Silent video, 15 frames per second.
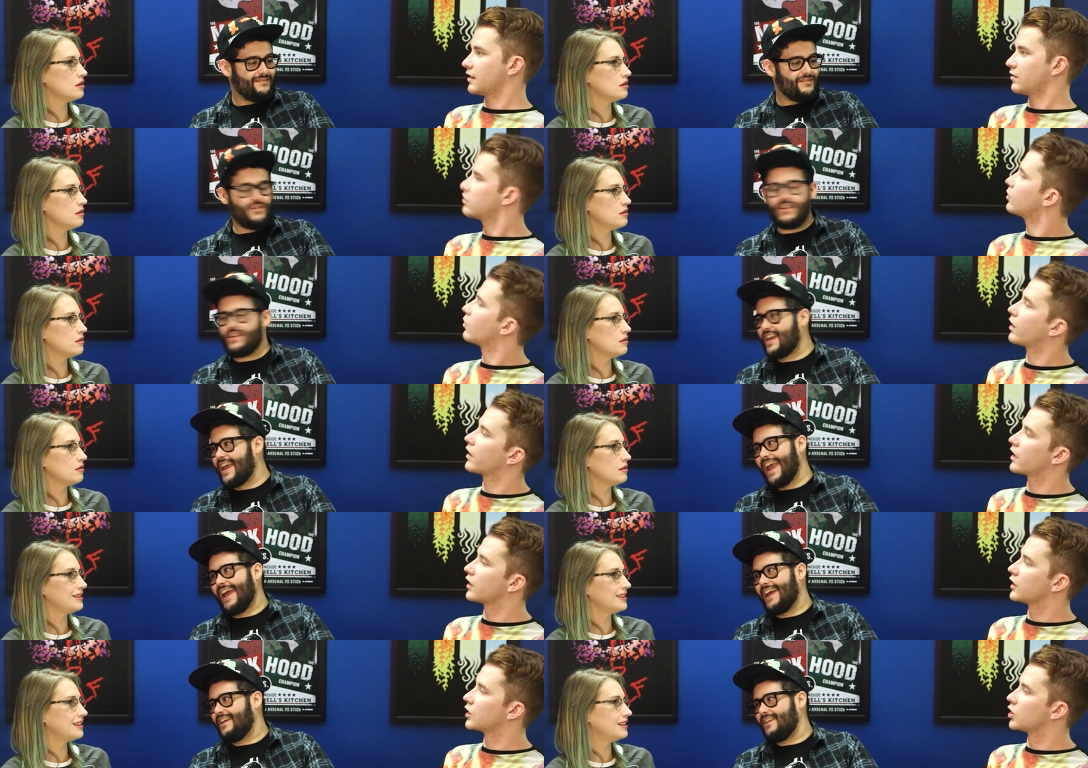Speaker 1: You want
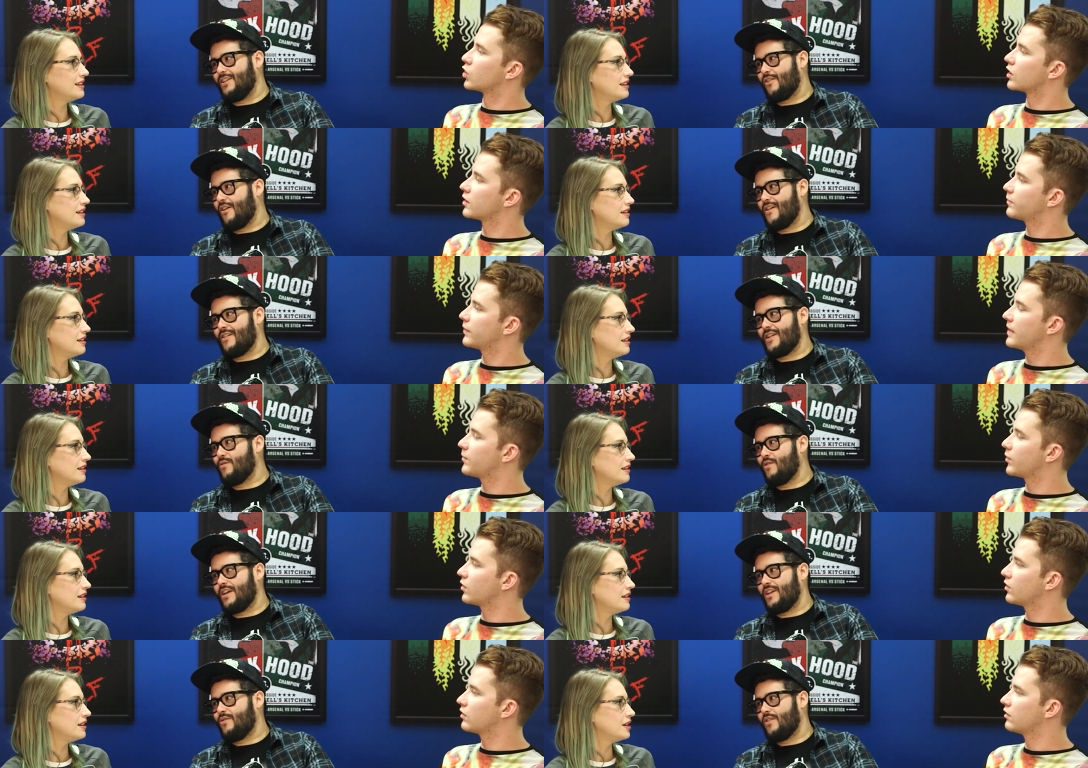to lower people? You're already
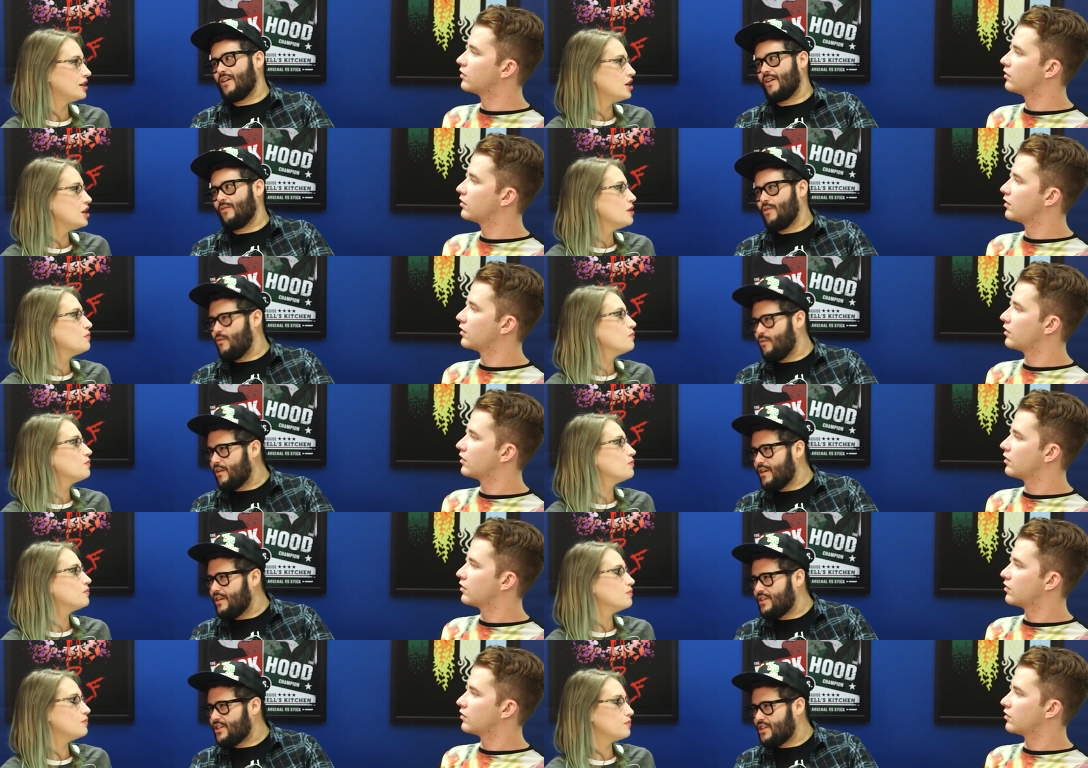what you are. What were you?
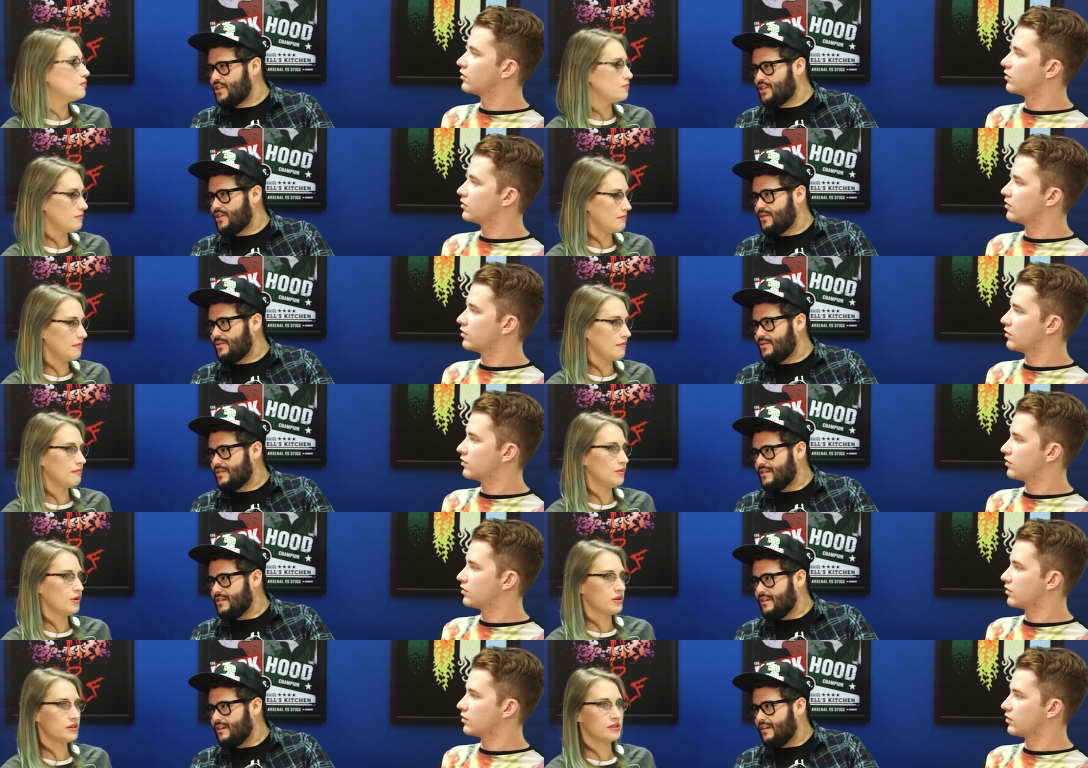Did you choose?
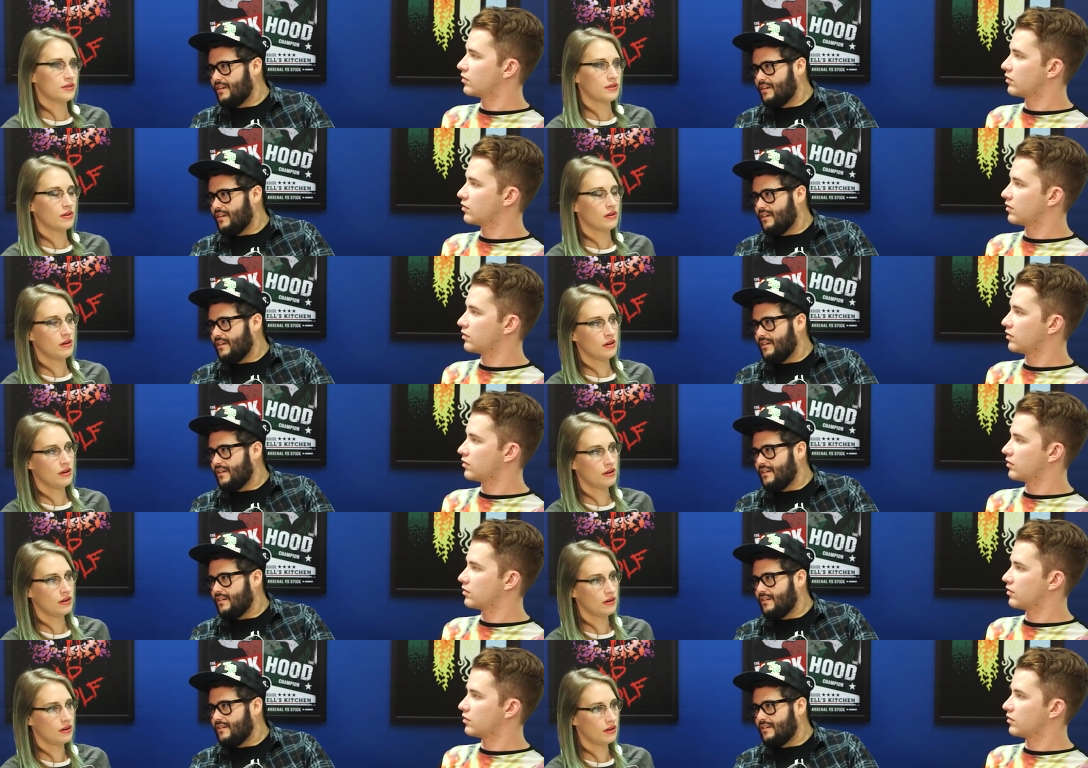Mordator.
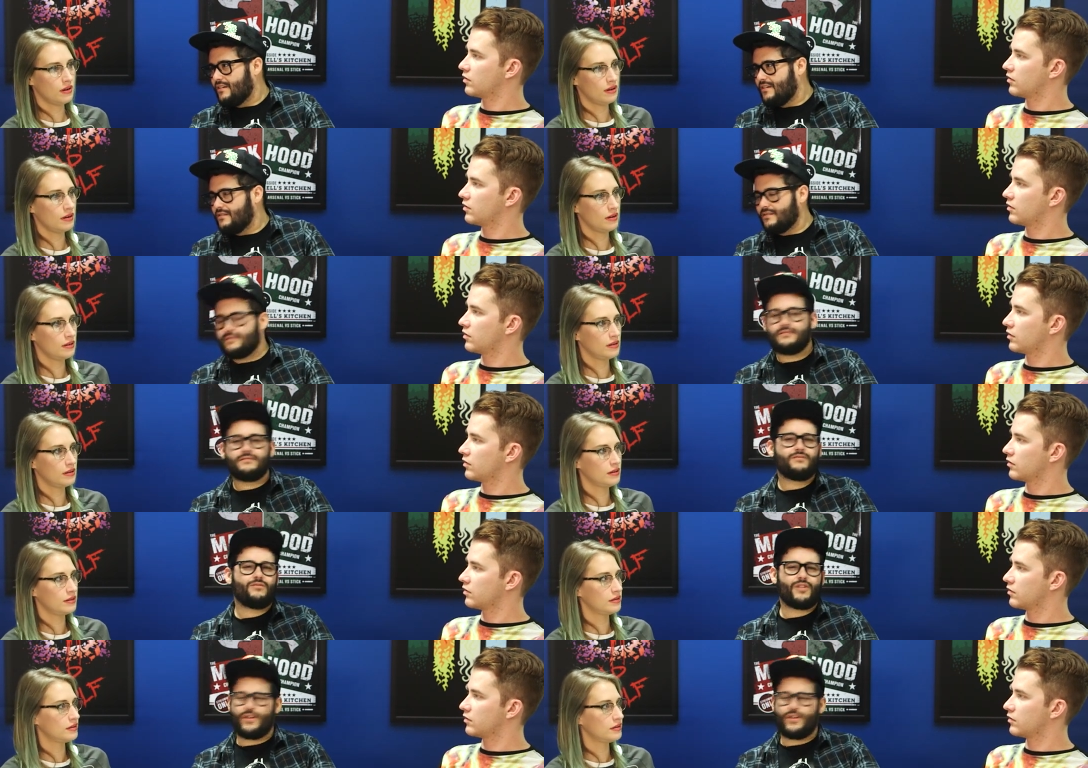What